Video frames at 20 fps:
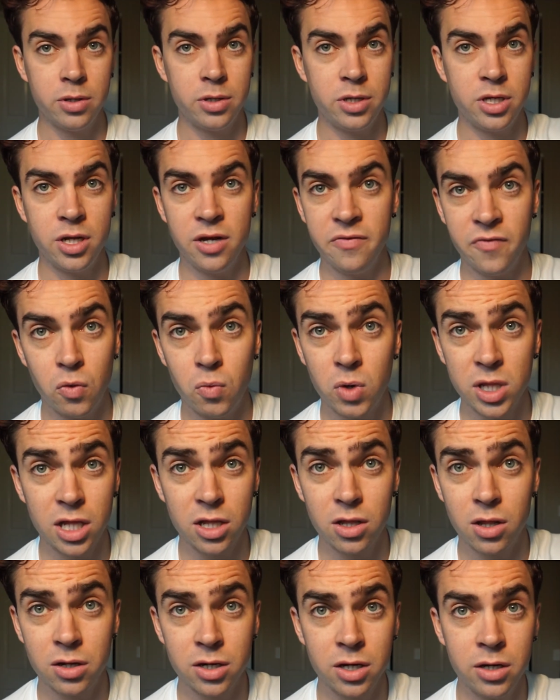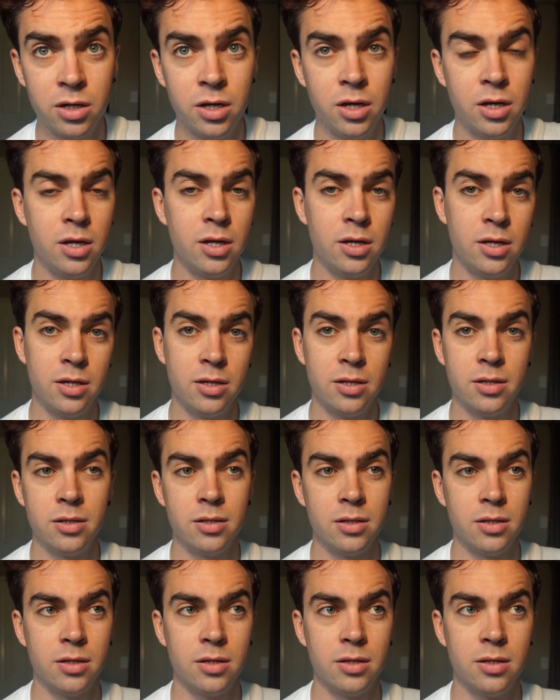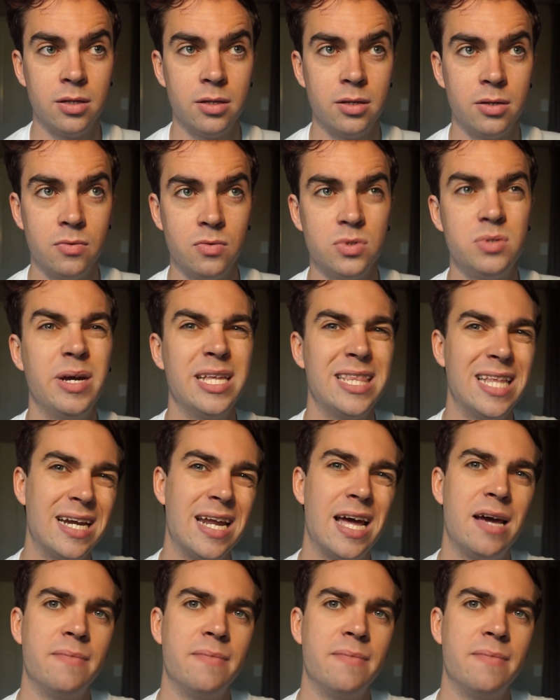you know, if I won the lotto, well, to make that